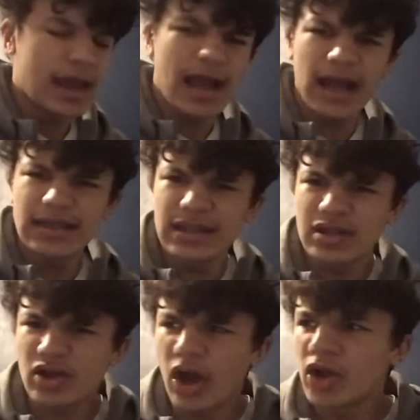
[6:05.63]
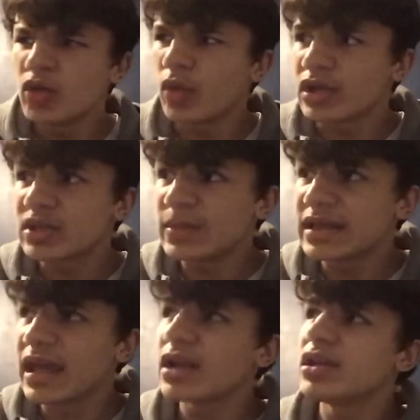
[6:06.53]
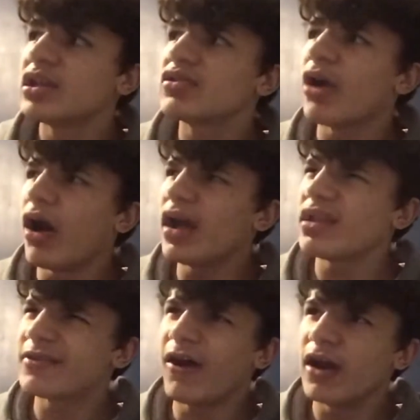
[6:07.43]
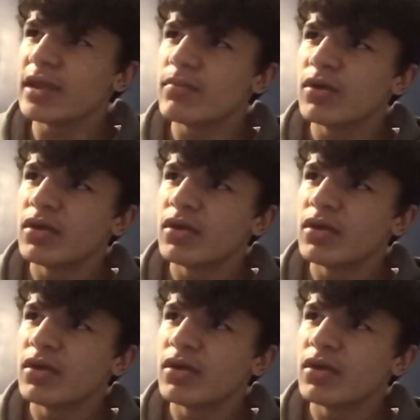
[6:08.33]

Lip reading: And then the guy who wanted to be king the entire time